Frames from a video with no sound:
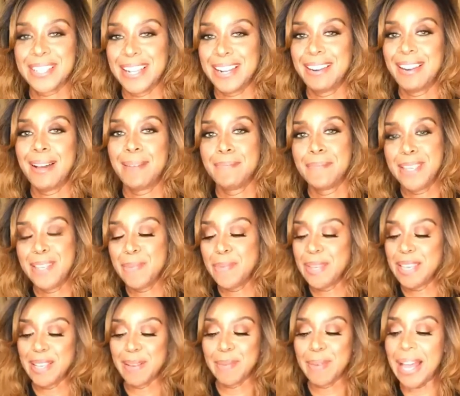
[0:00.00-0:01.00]
and me
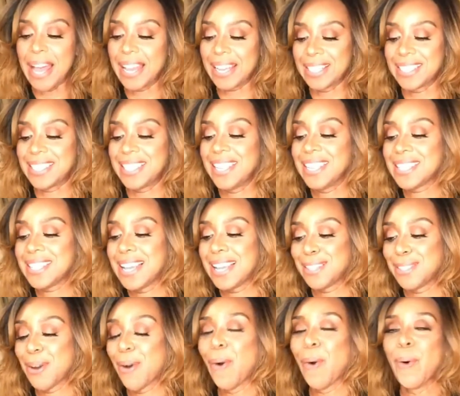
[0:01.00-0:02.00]
being black, it takes
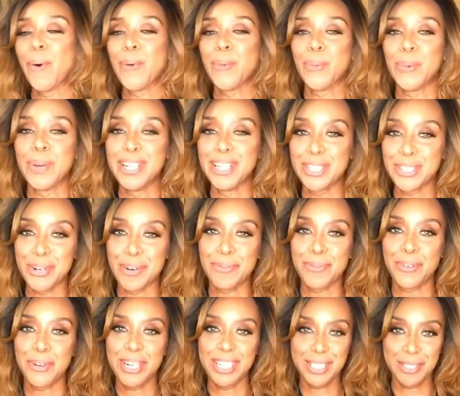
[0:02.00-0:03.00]
like the whole winter
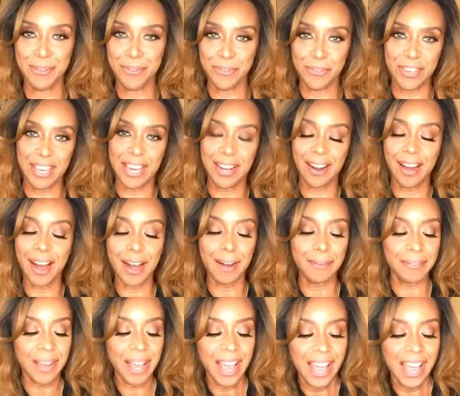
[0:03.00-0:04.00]
for it to fade
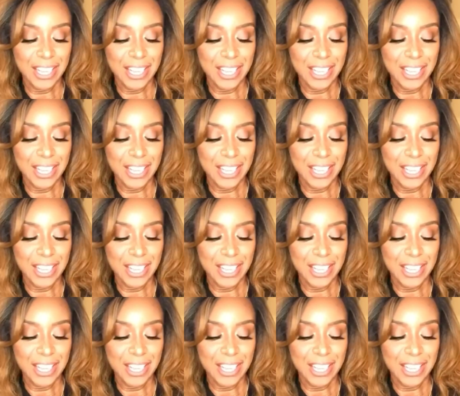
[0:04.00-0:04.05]
off.